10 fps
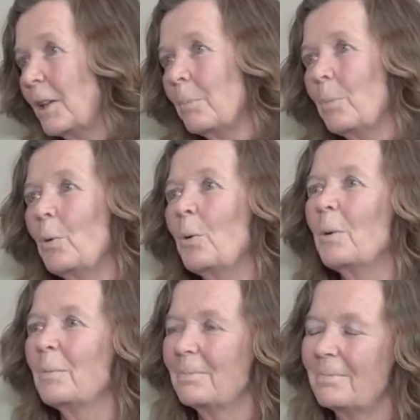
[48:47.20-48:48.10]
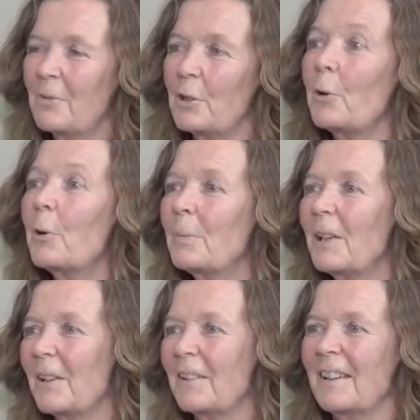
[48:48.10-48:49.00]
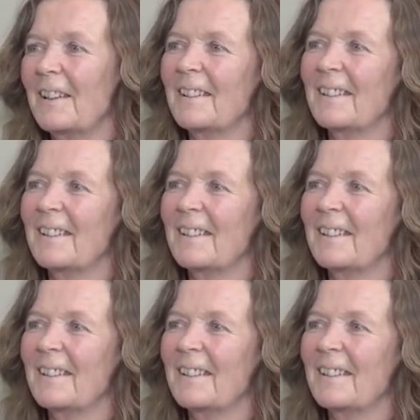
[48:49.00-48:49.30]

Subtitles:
More therapy, I think.